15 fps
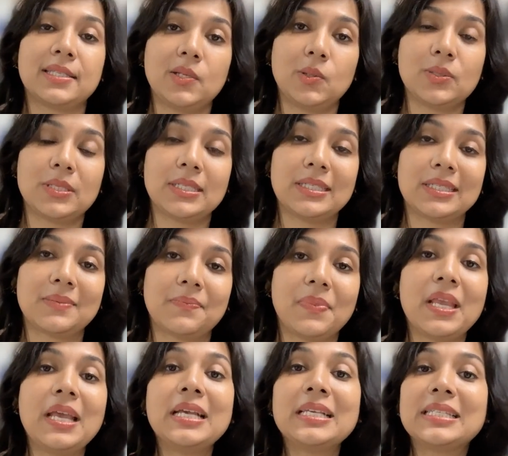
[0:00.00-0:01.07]
acidosis.
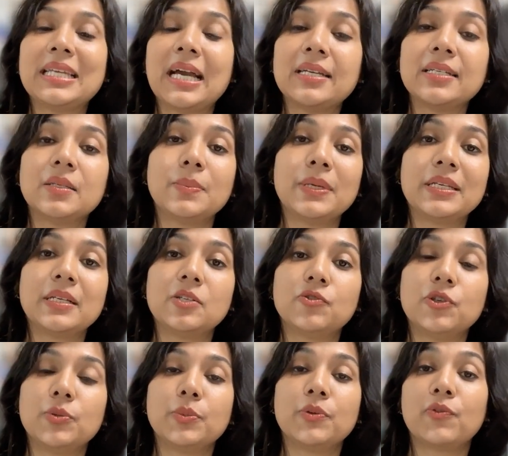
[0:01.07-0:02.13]
Standard medical
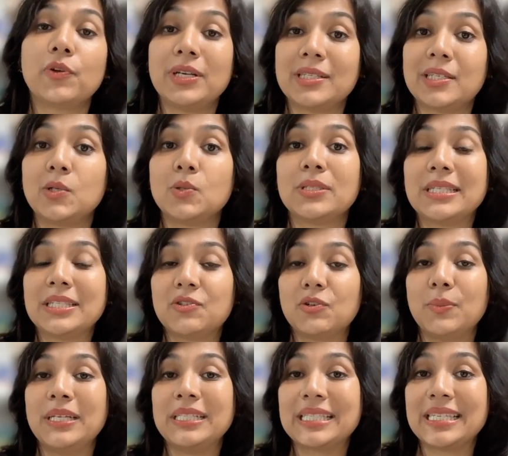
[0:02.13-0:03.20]
treatment for acidosis
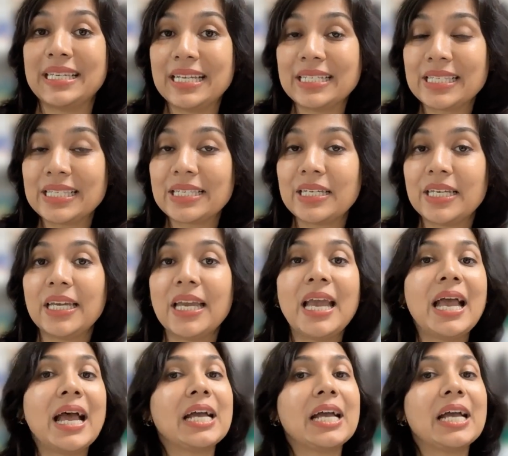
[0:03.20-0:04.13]
remains necessary